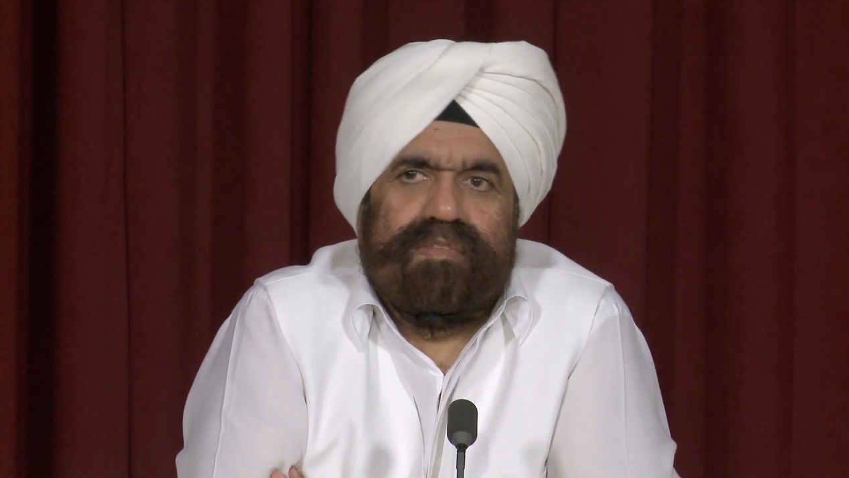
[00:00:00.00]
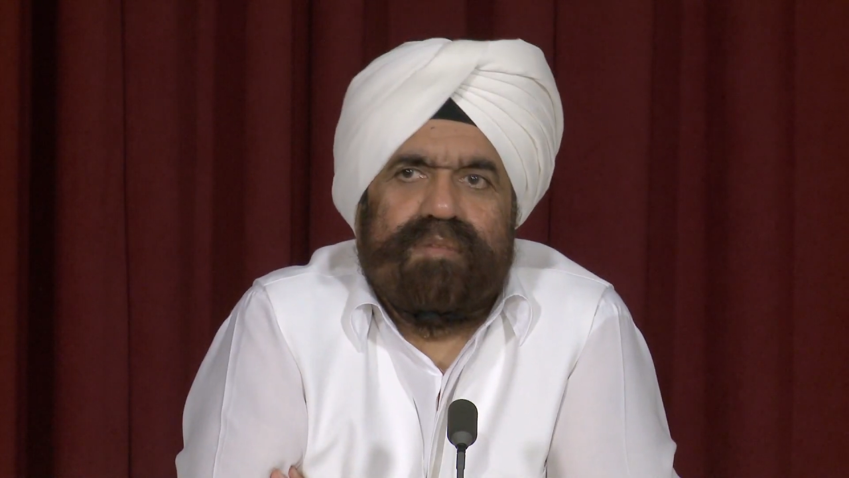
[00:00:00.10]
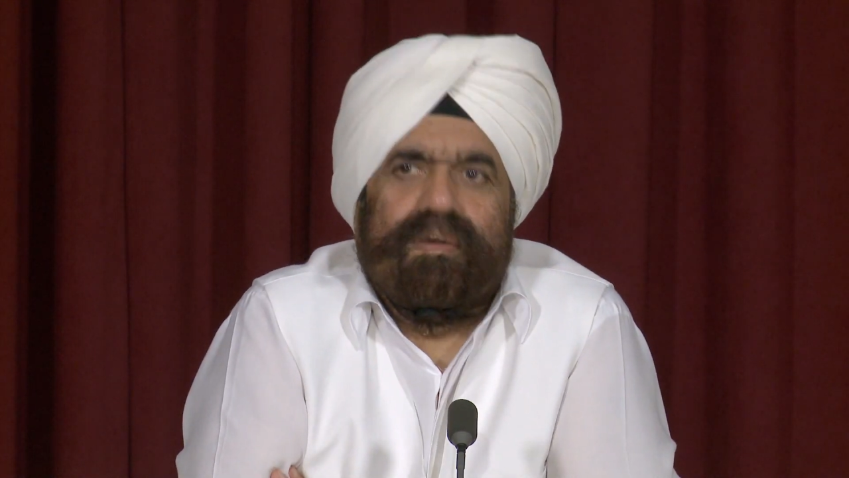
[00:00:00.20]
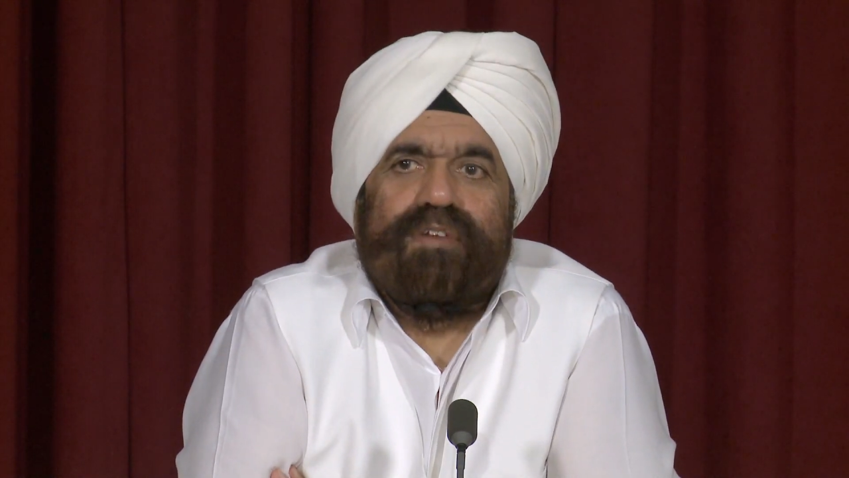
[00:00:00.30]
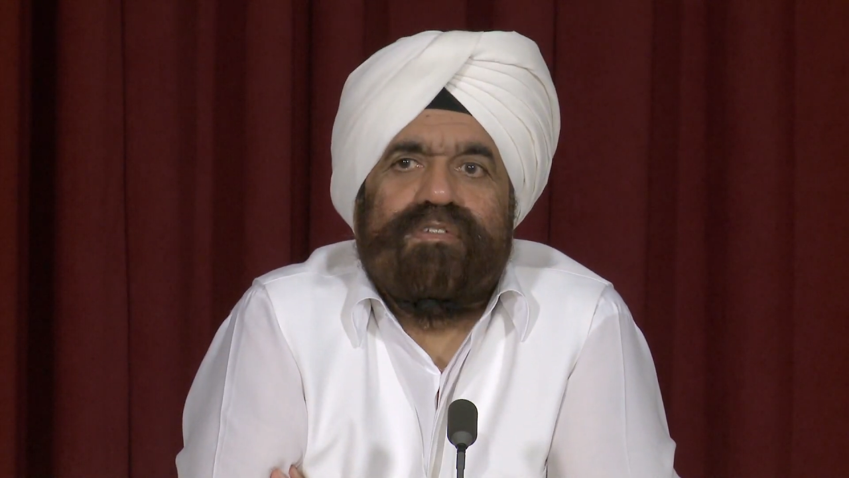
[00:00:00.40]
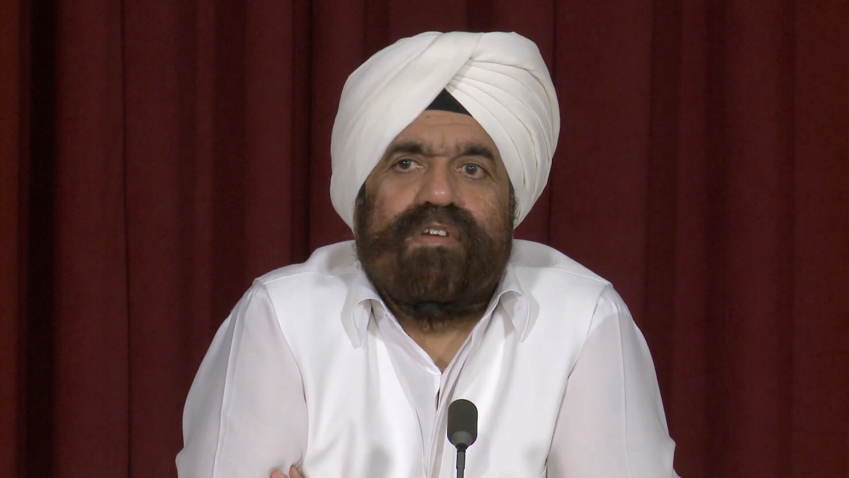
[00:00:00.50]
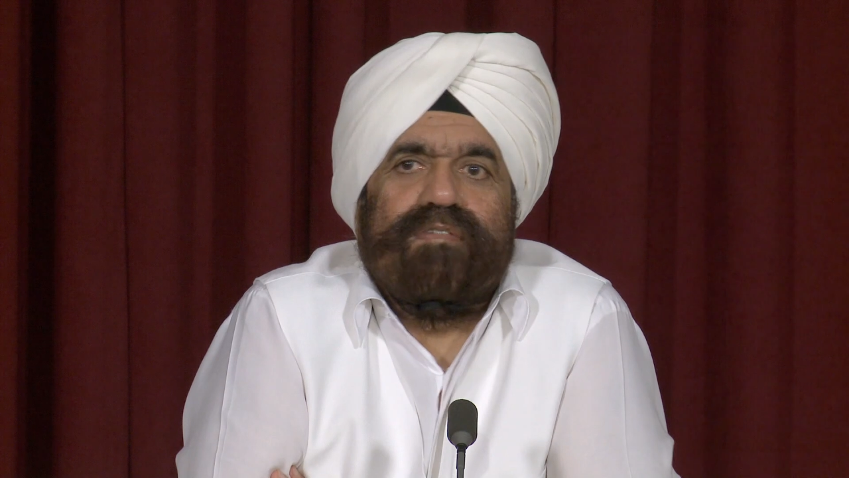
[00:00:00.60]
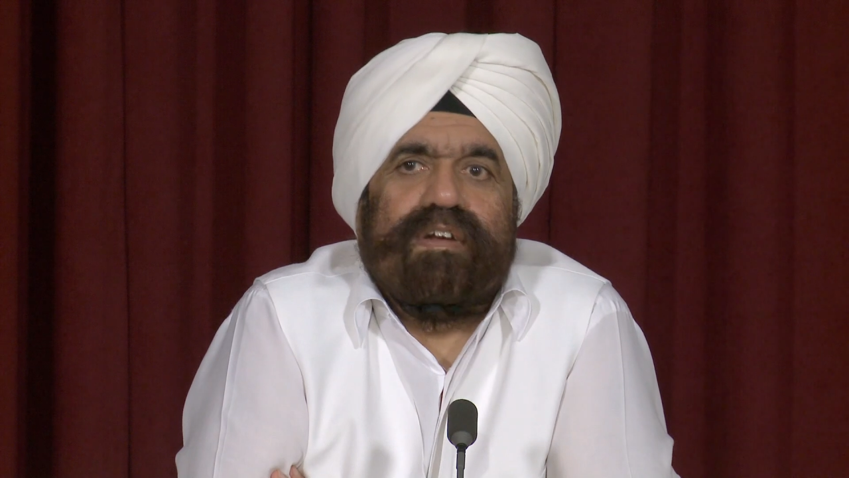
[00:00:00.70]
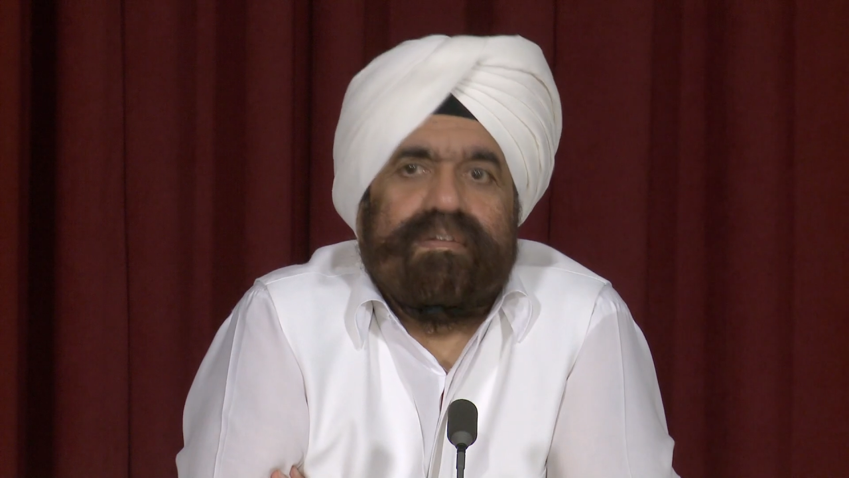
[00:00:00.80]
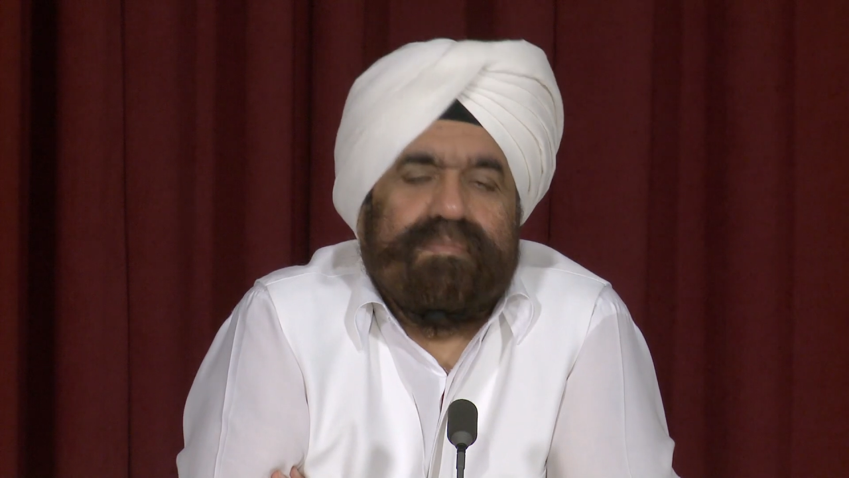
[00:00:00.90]
about
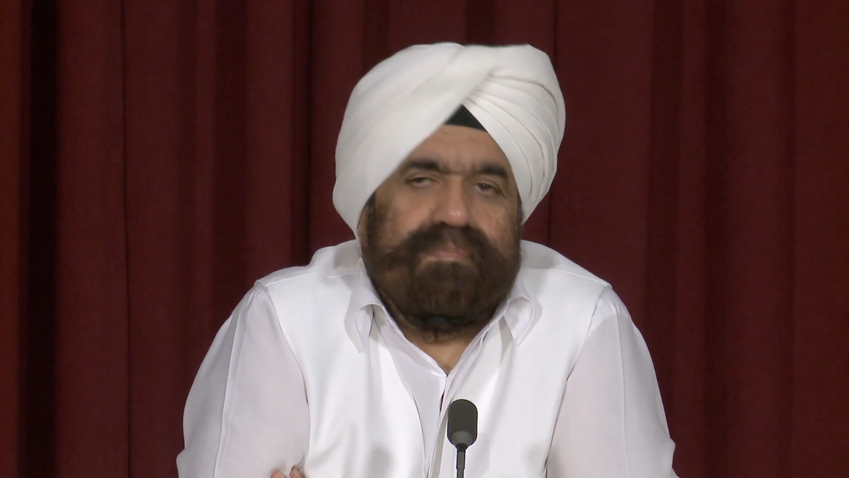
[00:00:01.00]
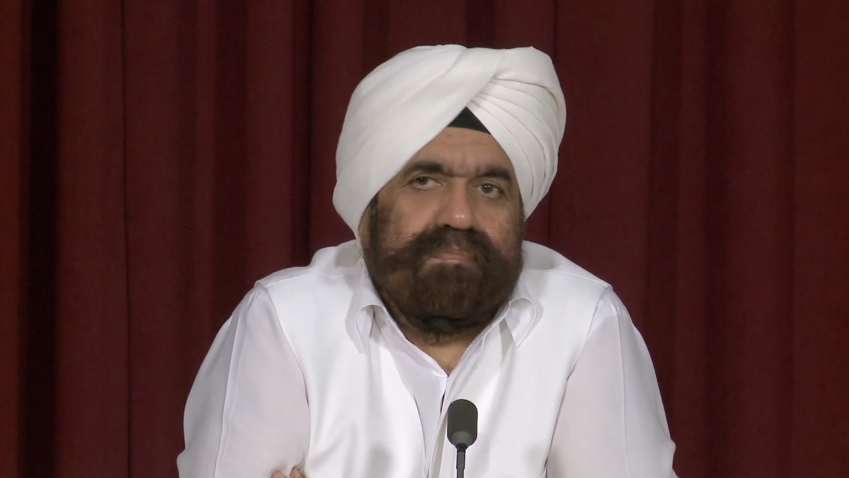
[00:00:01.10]
someone